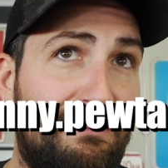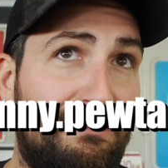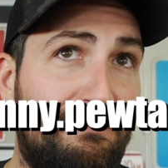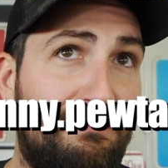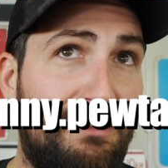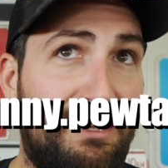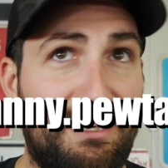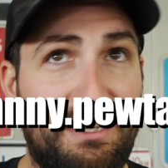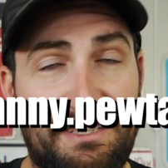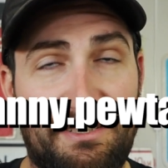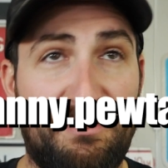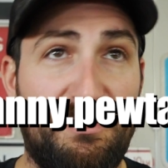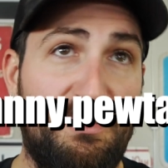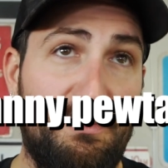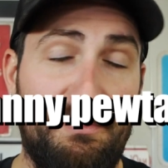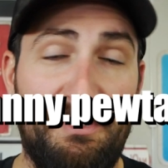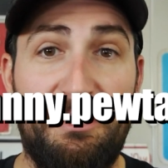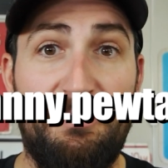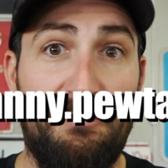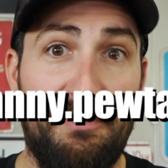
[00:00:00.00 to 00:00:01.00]
well, I guess this
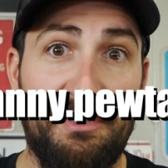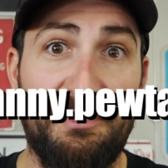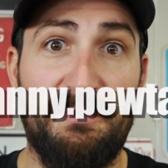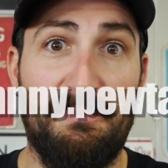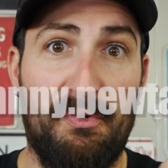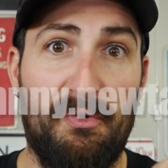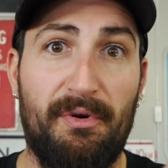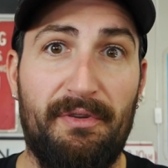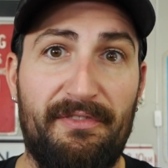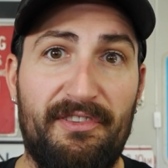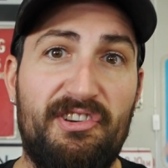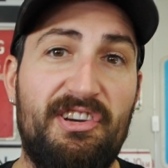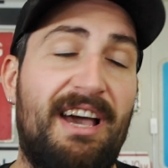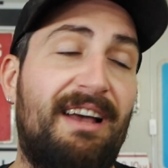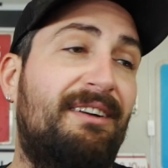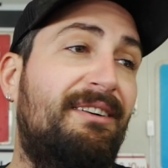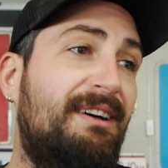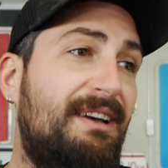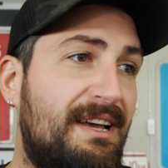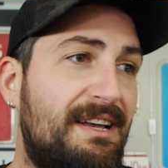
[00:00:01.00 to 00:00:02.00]
would be the real support of the
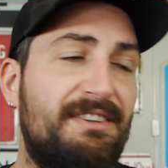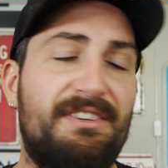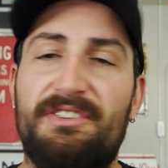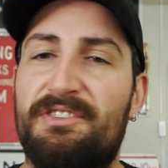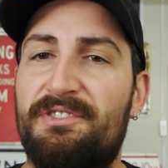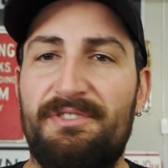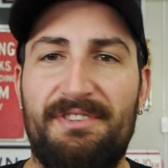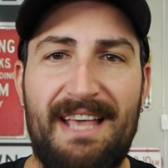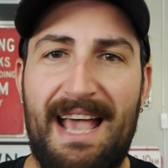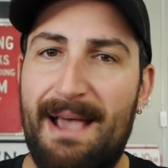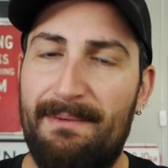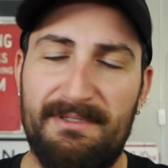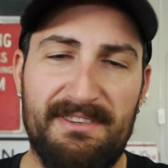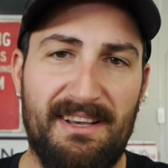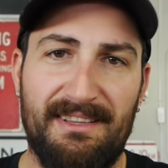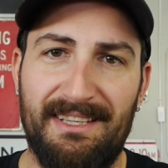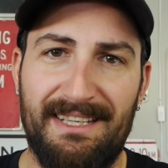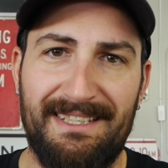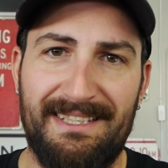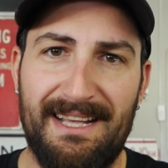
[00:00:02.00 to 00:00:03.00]
channel. Just use the
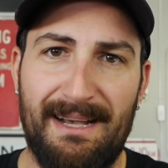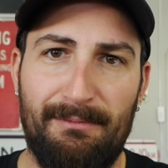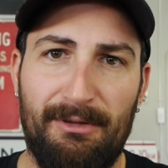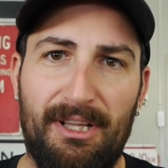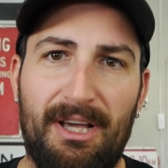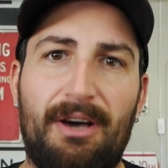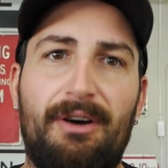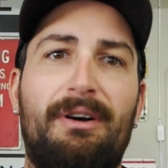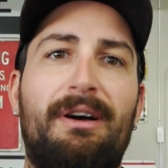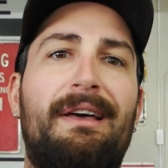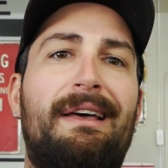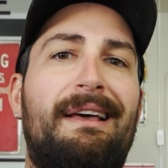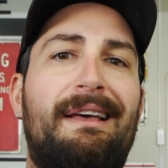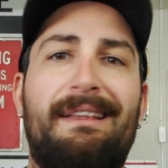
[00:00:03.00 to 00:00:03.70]
Amazon links down below.